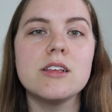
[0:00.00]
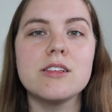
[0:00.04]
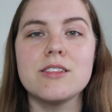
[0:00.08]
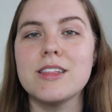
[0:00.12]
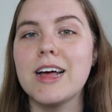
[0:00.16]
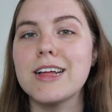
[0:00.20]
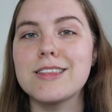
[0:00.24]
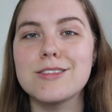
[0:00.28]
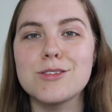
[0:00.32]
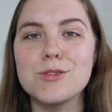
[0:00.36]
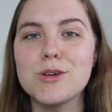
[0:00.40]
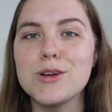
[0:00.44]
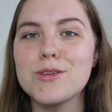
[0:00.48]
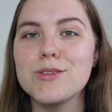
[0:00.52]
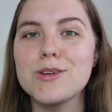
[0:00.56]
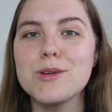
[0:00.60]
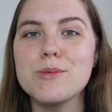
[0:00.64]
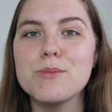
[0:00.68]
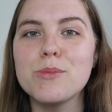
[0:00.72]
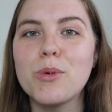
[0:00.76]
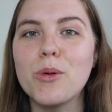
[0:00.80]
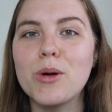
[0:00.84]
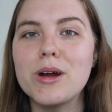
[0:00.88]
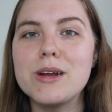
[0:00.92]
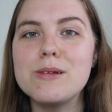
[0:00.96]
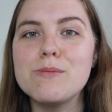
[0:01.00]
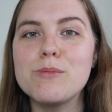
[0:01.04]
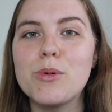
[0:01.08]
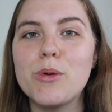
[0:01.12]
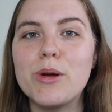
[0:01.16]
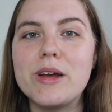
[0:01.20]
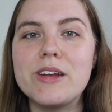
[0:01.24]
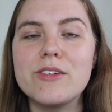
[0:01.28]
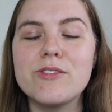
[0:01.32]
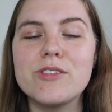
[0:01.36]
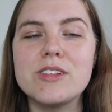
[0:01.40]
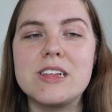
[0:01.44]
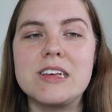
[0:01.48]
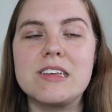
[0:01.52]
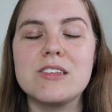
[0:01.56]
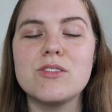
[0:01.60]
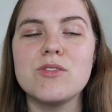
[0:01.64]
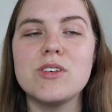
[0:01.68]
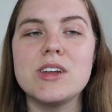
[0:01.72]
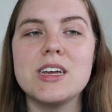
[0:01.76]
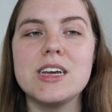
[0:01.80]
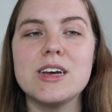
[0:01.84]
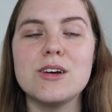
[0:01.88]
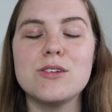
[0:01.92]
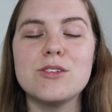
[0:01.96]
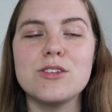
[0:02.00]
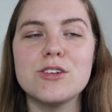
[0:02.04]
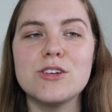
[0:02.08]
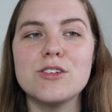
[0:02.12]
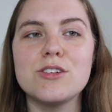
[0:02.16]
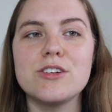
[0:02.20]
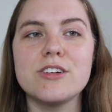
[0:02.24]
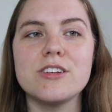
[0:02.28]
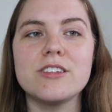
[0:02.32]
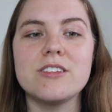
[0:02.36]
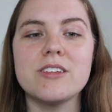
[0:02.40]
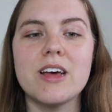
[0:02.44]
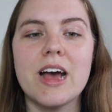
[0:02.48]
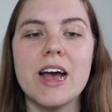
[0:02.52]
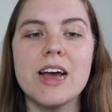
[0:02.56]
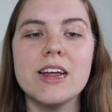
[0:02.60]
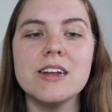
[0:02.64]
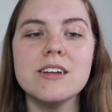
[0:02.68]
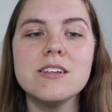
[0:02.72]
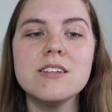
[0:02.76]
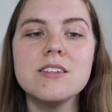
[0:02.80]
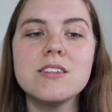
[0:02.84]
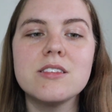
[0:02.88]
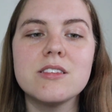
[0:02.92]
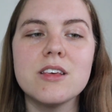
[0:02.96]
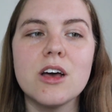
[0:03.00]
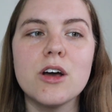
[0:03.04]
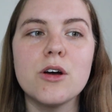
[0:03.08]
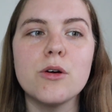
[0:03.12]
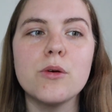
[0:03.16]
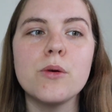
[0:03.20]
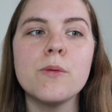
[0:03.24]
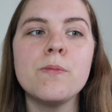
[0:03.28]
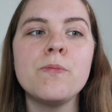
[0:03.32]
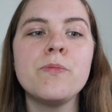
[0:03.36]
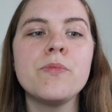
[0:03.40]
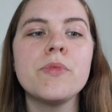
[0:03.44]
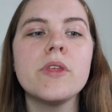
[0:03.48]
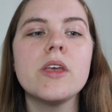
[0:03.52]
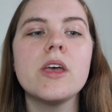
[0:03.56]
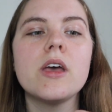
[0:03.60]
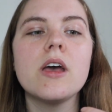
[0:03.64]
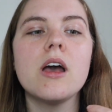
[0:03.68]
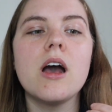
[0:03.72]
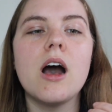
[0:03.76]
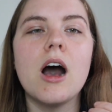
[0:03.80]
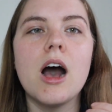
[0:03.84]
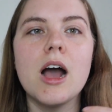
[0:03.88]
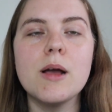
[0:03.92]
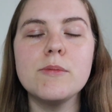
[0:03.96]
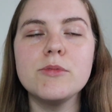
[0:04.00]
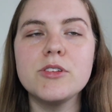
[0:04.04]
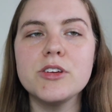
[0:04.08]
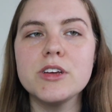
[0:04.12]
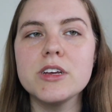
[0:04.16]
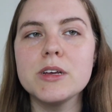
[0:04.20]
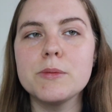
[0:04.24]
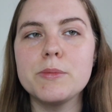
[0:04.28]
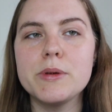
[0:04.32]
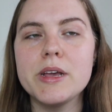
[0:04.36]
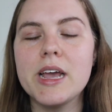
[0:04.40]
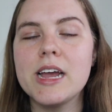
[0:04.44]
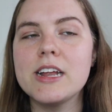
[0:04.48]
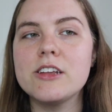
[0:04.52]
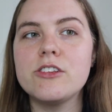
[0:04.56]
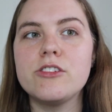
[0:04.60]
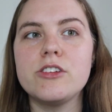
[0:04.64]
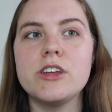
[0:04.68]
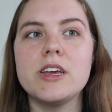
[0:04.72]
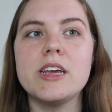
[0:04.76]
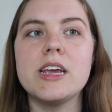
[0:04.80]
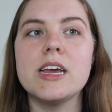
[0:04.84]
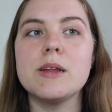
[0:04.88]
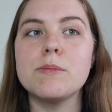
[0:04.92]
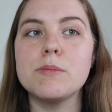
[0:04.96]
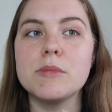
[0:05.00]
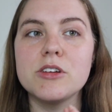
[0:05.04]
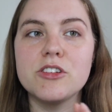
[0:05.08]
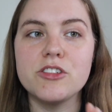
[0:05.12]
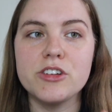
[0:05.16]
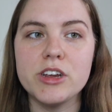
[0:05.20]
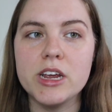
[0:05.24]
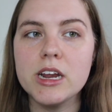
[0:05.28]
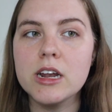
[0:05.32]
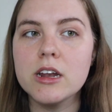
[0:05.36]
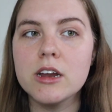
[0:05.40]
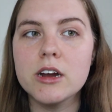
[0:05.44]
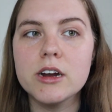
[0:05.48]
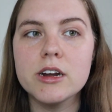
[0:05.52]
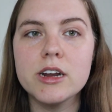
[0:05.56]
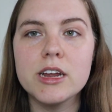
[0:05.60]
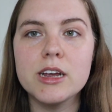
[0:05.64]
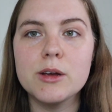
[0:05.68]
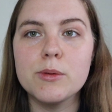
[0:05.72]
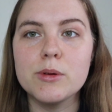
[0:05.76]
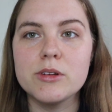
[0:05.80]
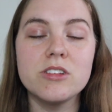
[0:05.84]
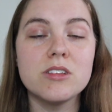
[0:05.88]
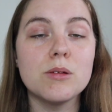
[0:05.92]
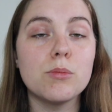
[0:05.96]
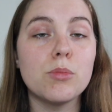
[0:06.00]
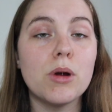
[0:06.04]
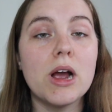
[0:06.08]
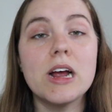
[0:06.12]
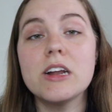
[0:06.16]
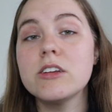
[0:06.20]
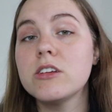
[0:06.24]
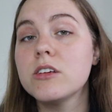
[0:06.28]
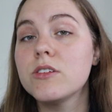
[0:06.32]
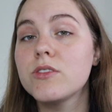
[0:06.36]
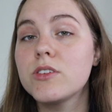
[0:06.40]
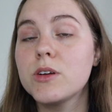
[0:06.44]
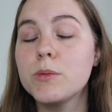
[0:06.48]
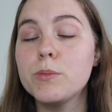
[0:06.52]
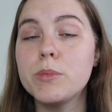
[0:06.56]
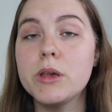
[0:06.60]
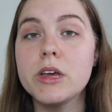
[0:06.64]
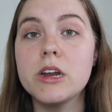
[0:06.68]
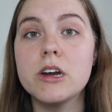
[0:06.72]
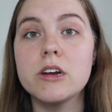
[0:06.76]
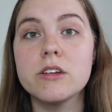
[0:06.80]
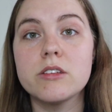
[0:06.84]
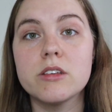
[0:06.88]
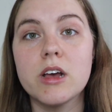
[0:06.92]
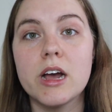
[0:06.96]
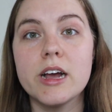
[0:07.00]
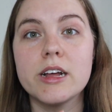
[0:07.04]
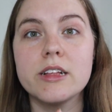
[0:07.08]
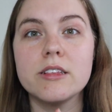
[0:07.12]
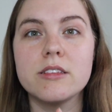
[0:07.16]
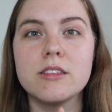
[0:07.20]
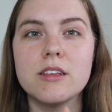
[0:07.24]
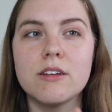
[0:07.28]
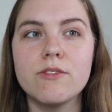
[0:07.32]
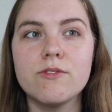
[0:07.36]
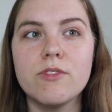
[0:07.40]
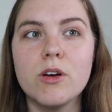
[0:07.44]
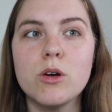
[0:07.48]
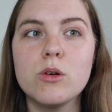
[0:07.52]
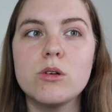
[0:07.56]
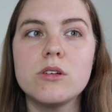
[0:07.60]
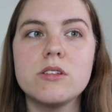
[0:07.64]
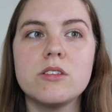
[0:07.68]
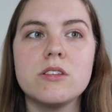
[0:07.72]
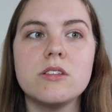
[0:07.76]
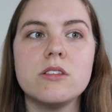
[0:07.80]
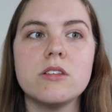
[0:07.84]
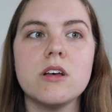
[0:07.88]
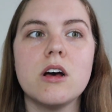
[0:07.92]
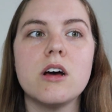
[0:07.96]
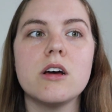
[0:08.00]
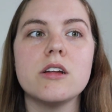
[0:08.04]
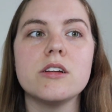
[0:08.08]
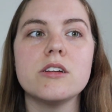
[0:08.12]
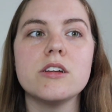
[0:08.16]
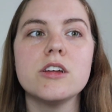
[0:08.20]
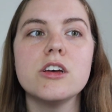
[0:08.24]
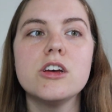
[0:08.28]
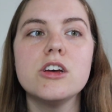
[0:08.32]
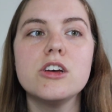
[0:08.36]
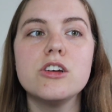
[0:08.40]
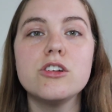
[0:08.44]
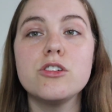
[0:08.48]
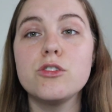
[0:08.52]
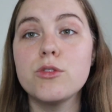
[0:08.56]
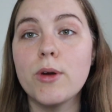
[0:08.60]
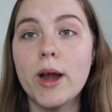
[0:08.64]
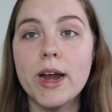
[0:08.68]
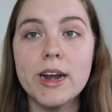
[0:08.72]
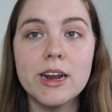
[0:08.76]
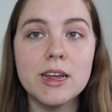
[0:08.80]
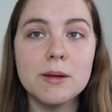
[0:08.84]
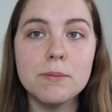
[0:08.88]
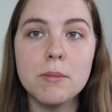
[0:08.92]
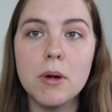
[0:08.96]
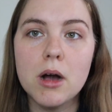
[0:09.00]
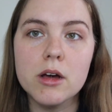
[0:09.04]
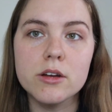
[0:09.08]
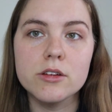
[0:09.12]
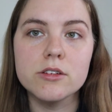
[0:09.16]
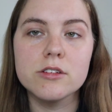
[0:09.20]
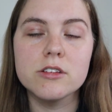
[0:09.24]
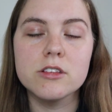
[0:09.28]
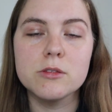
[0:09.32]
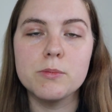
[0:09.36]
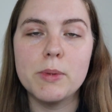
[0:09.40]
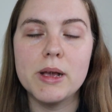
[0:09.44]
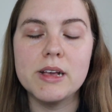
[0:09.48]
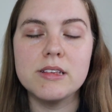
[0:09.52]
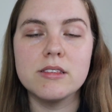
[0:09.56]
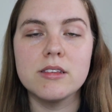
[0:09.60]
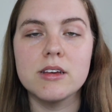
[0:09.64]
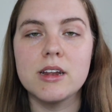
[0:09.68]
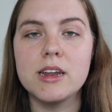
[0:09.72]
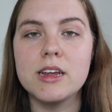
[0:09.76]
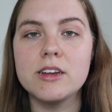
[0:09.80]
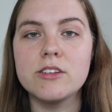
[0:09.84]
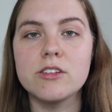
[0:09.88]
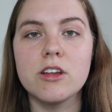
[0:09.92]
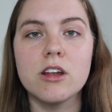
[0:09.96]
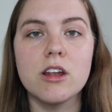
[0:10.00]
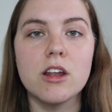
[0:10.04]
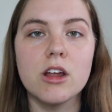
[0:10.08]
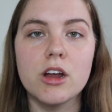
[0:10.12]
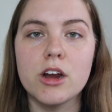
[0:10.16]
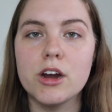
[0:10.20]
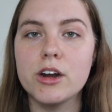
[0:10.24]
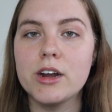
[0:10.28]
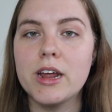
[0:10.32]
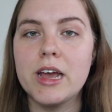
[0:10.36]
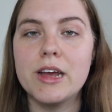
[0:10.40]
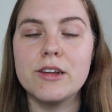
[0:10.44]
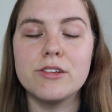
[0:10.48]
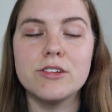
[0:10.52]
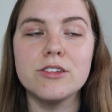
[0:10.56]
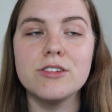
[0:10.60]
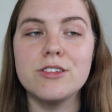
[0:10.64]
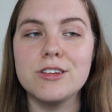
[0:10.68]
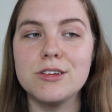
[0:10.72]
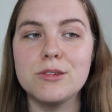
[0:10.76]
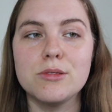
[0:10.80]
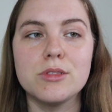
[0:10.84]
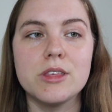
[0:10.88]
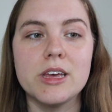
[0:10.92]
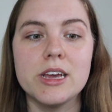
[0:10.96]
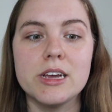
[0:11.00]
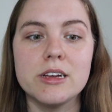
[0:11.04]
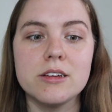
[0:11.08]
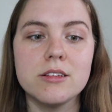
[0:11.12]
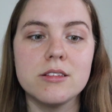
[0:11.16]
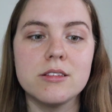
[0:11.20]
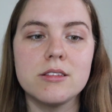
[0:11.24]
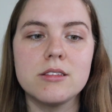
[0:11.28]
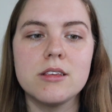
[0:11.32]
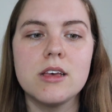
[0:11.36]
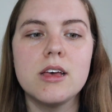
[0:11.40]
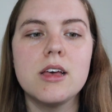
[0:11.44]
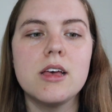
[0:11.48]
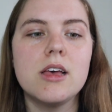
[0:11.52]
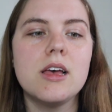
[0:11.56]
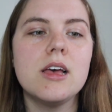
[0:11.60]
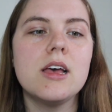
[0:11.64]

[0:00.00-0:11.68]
That's sort of an important point for this video to understand. So I'm doing a PhD in machine learning, which is a branch of computer science that focuses on training models basically to learn how to do things.